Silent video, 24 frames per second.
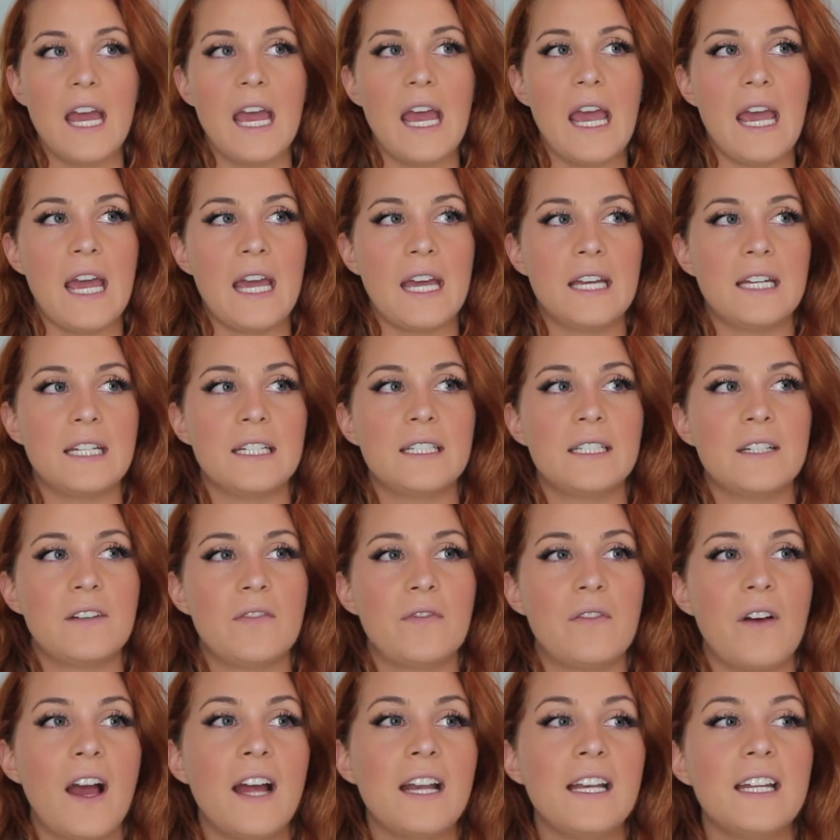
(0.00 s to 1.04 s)
and
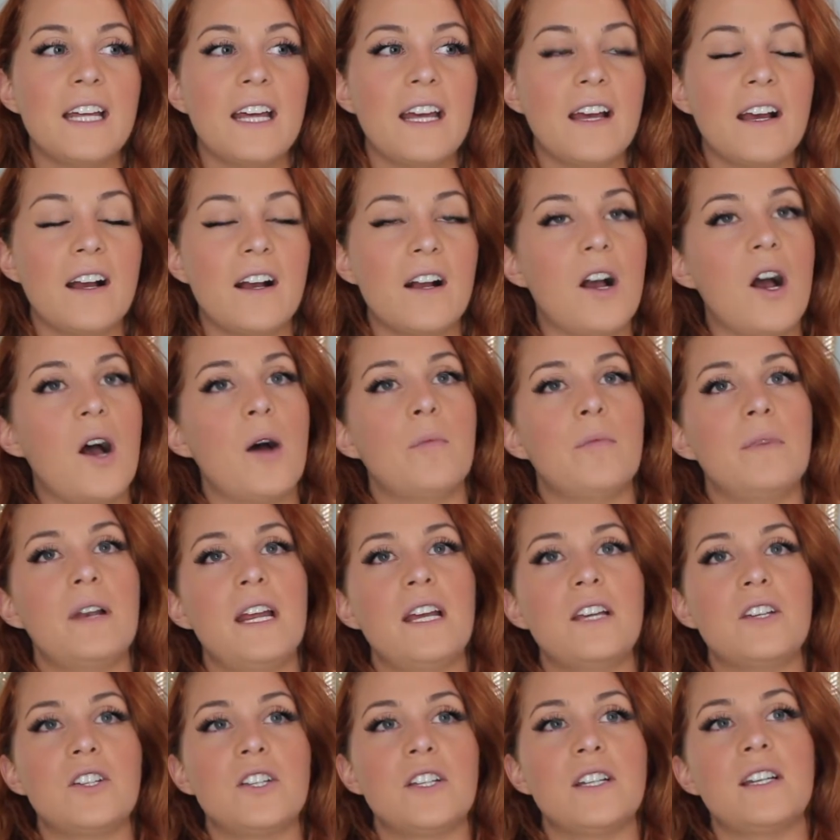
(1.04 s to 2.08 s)
finding it a
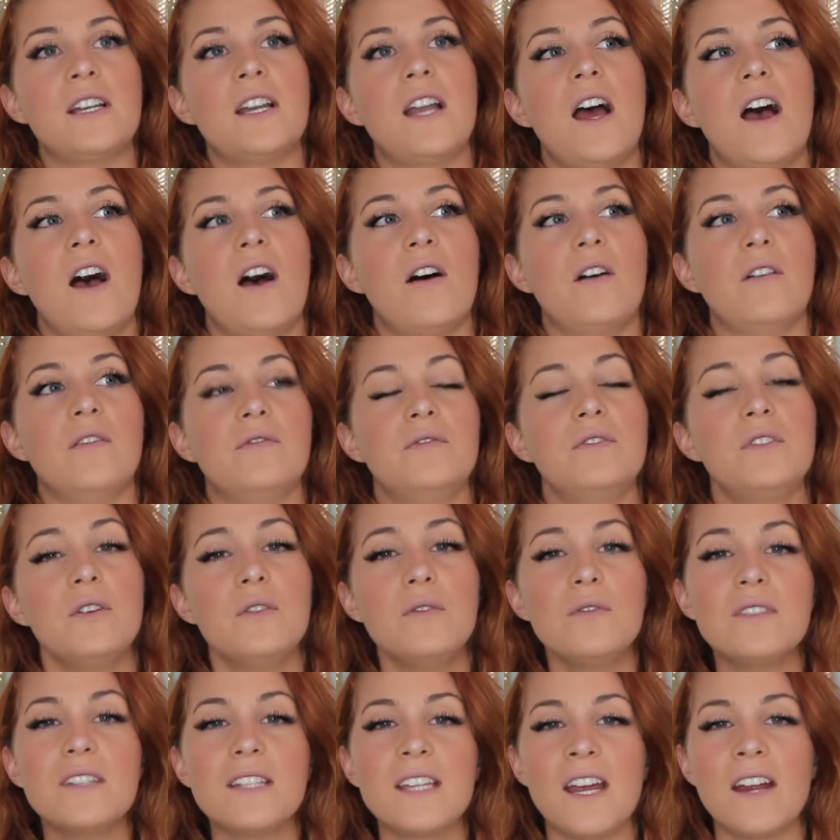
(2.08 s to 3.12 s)
combination of
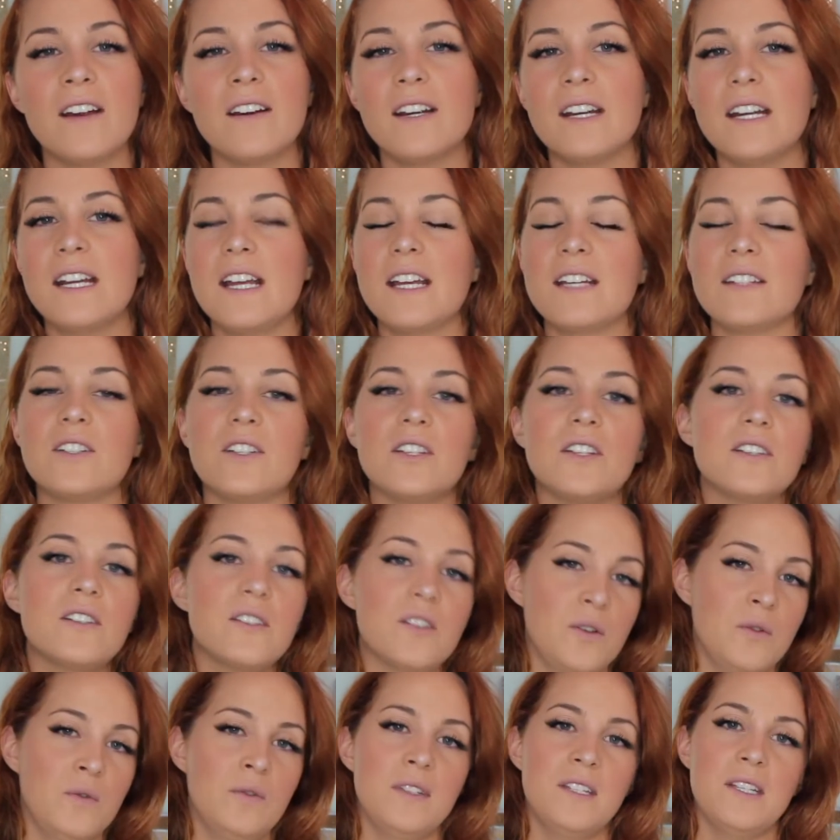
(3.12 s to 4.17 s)
too scary and just
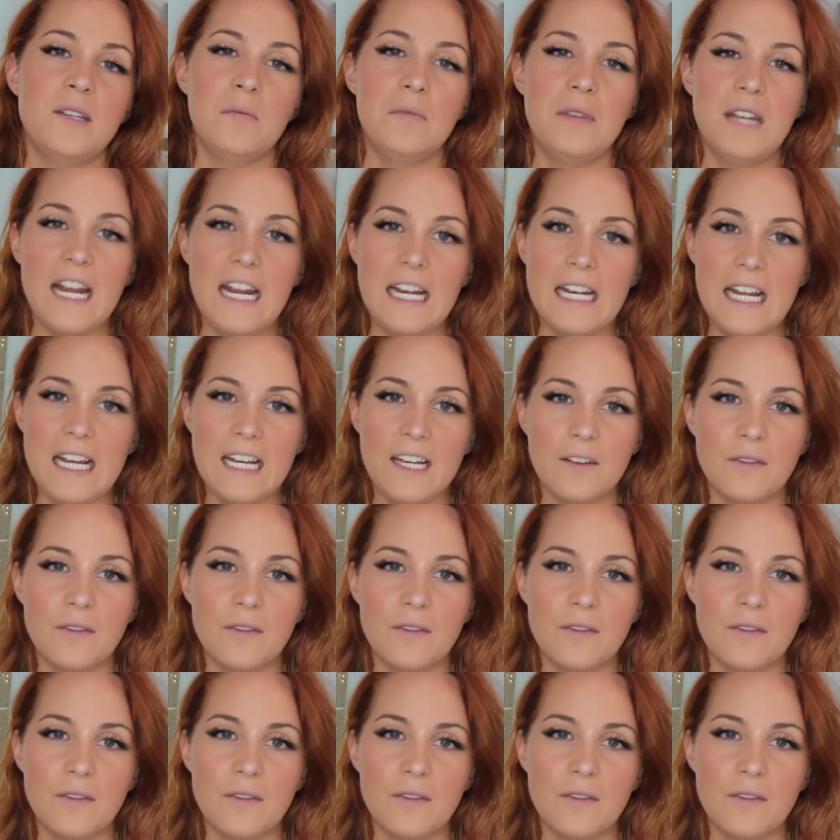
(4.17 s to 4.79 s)
too intimidating.